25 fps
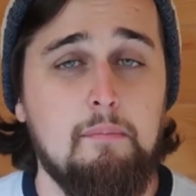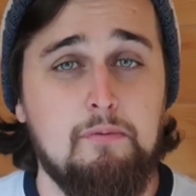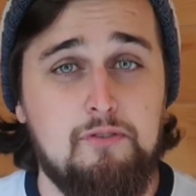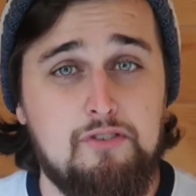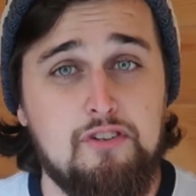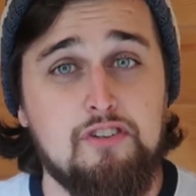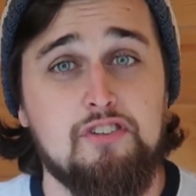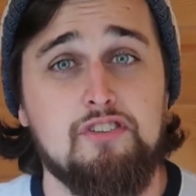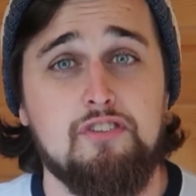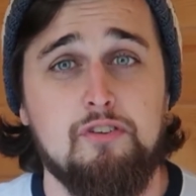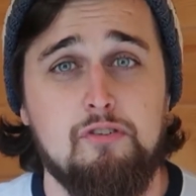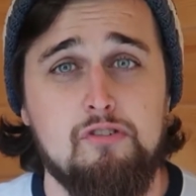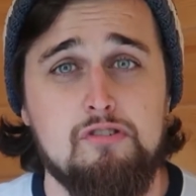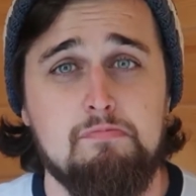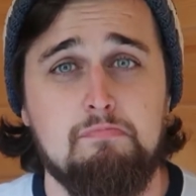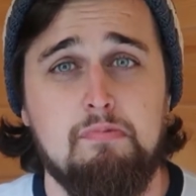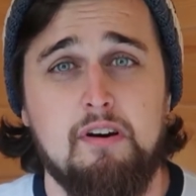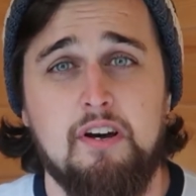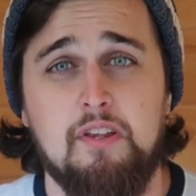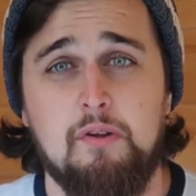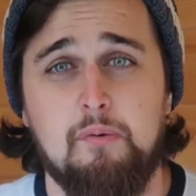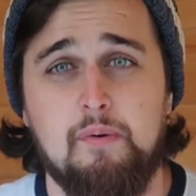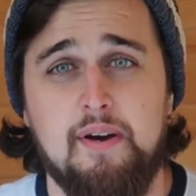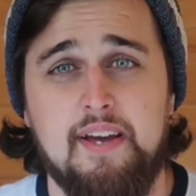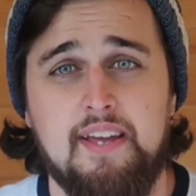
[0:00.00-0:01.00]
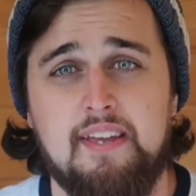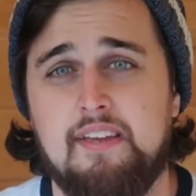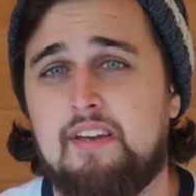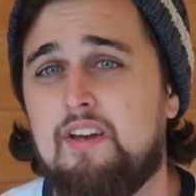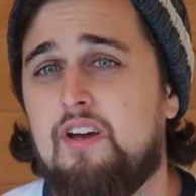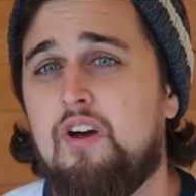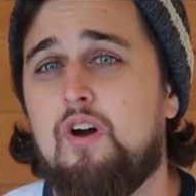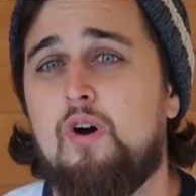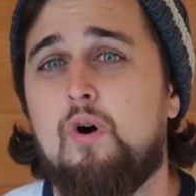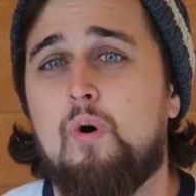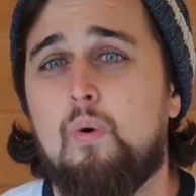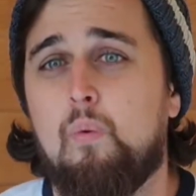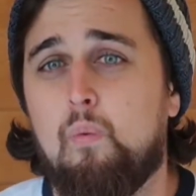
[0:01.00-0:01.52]
Jesus, by the way,
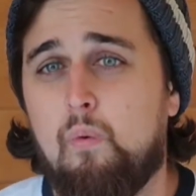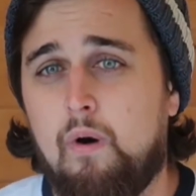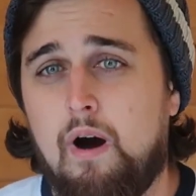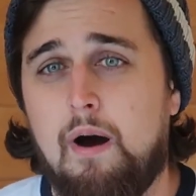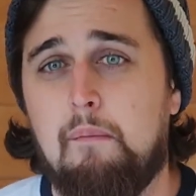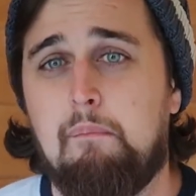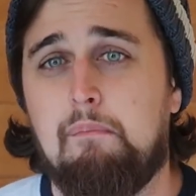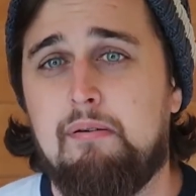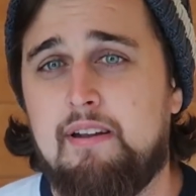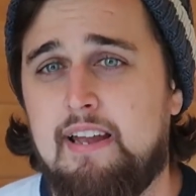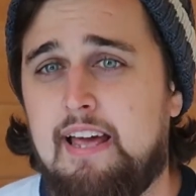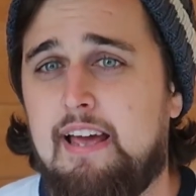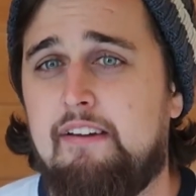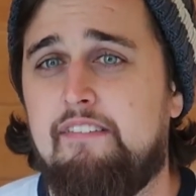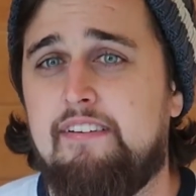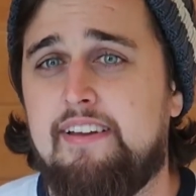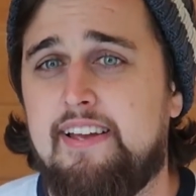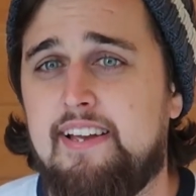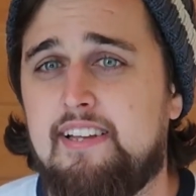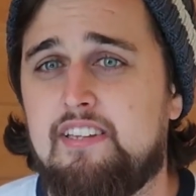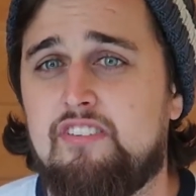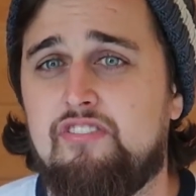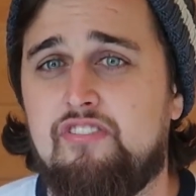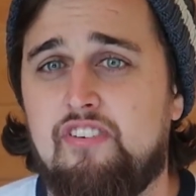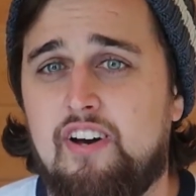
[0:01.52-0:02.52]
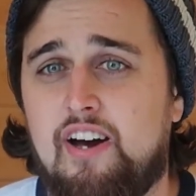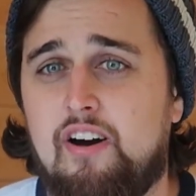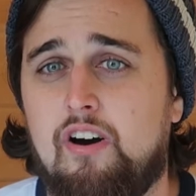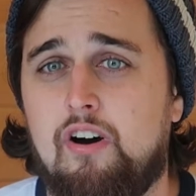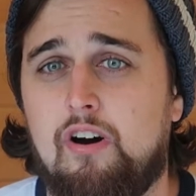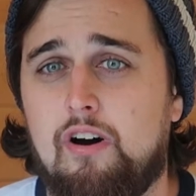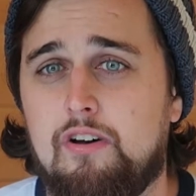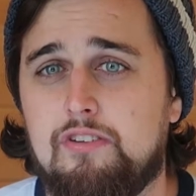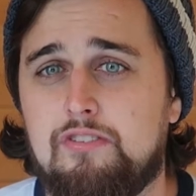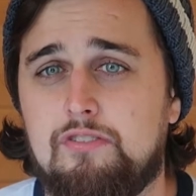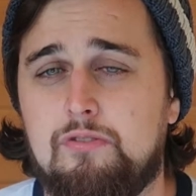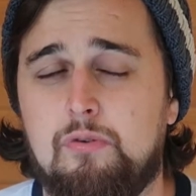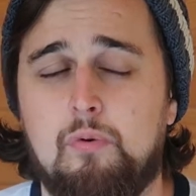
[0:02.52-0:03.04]
what a player he is for
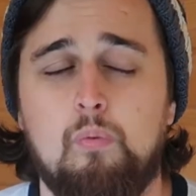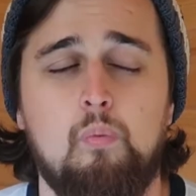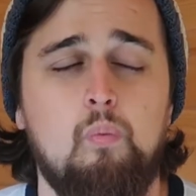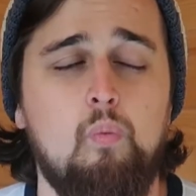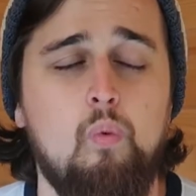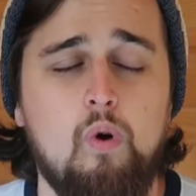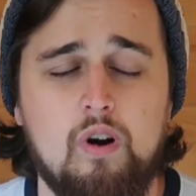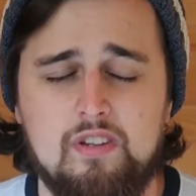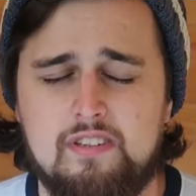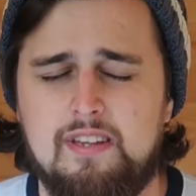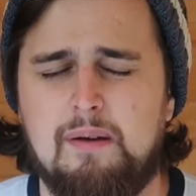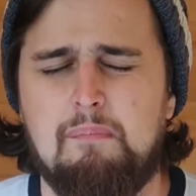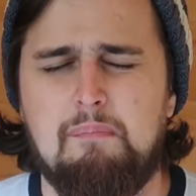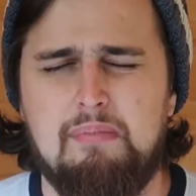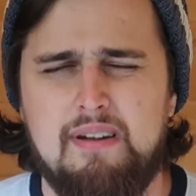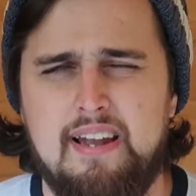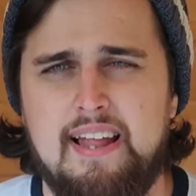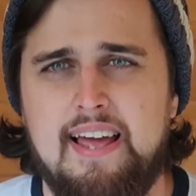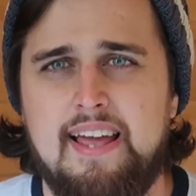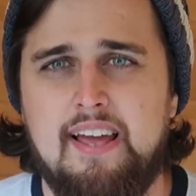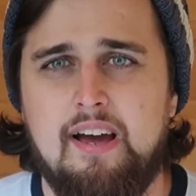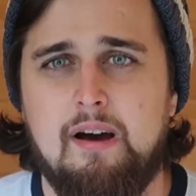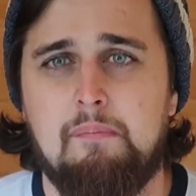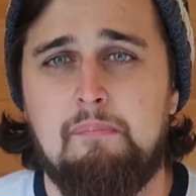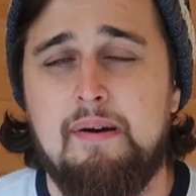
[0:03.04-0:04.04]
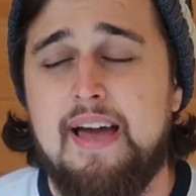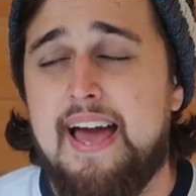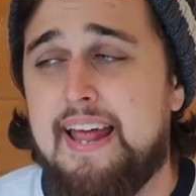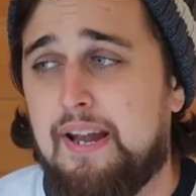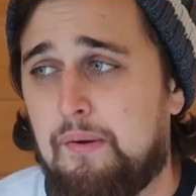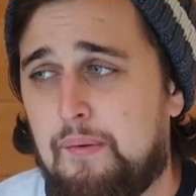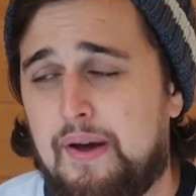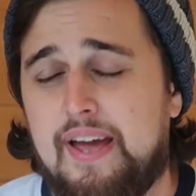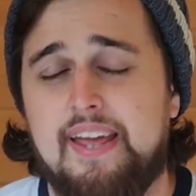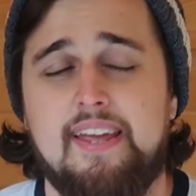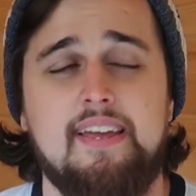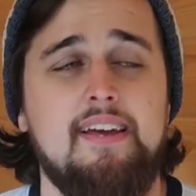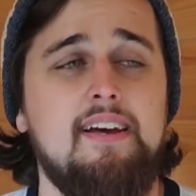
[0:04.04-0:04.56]
Arsenal. What a player. But
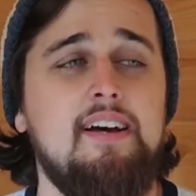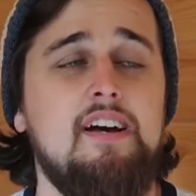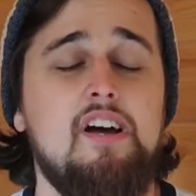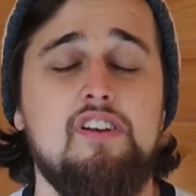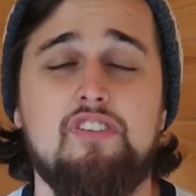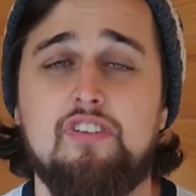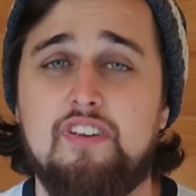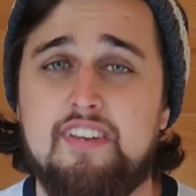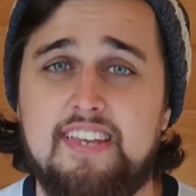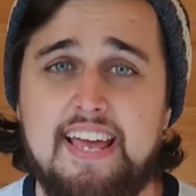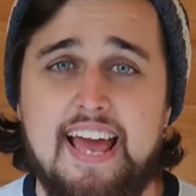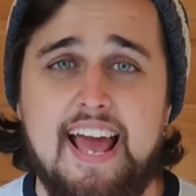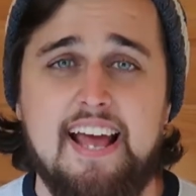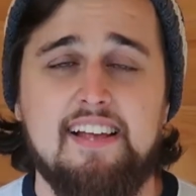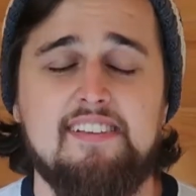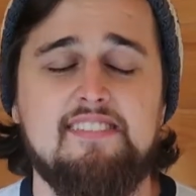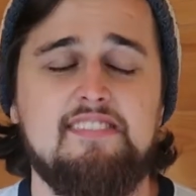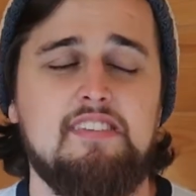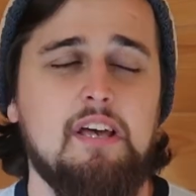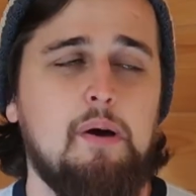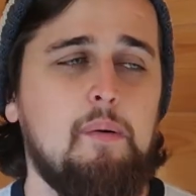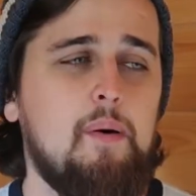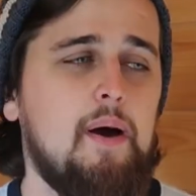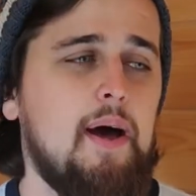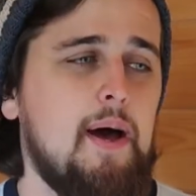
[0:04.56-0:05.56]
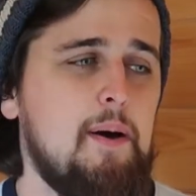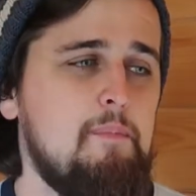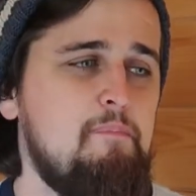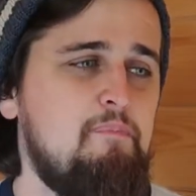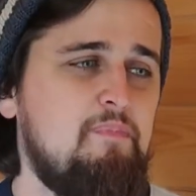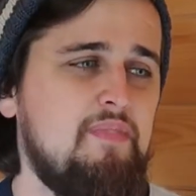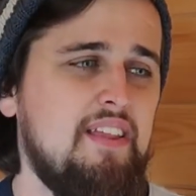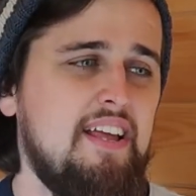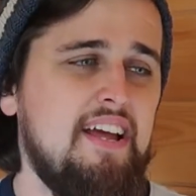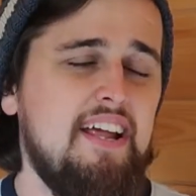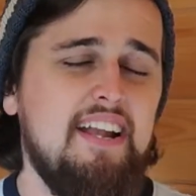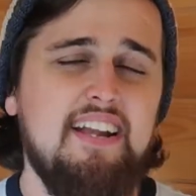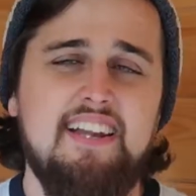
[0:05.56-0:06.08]
anyway, so yeah, so
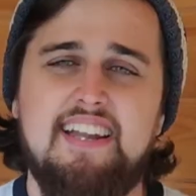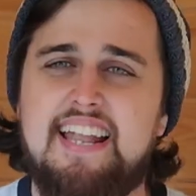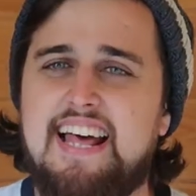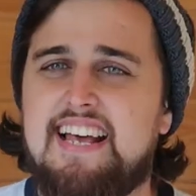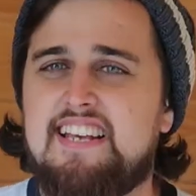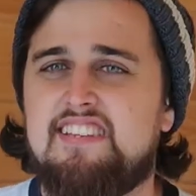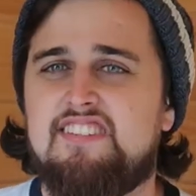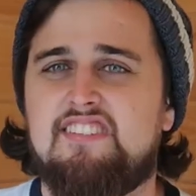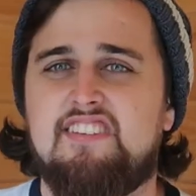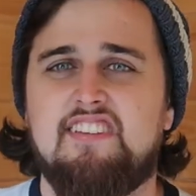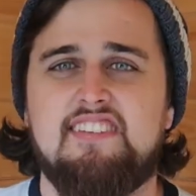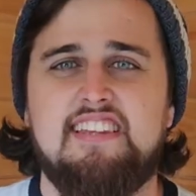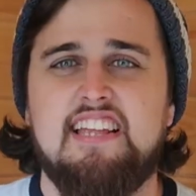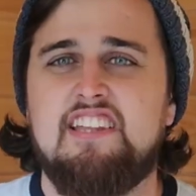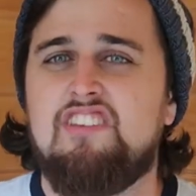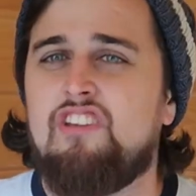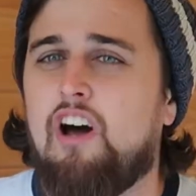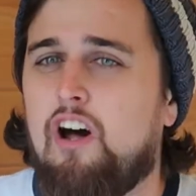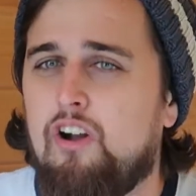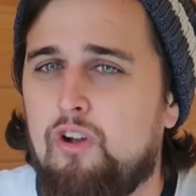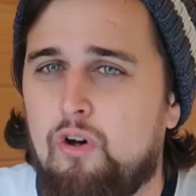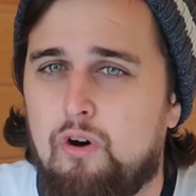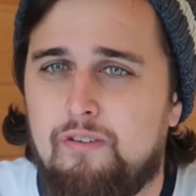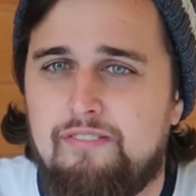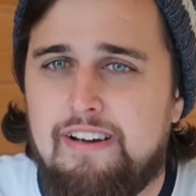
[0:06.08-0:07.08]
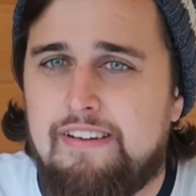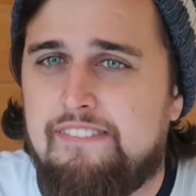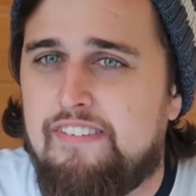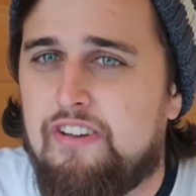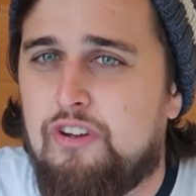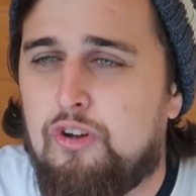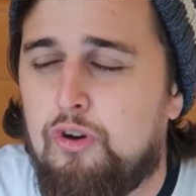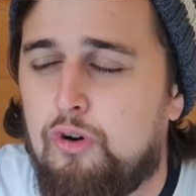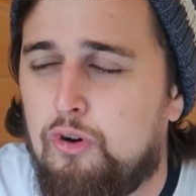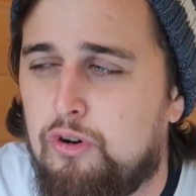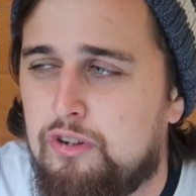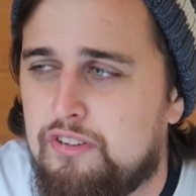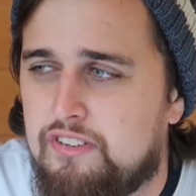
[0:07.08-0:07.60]
Leicester did not look very
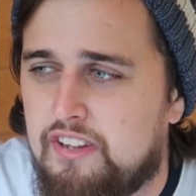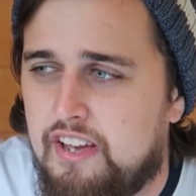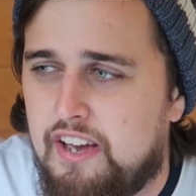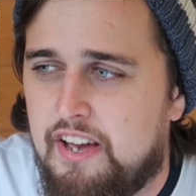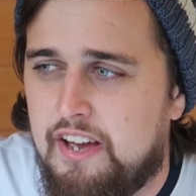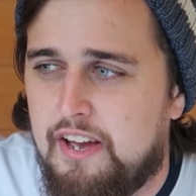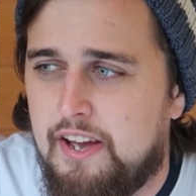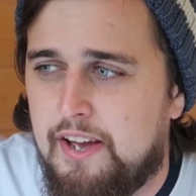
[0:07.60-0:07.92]
good.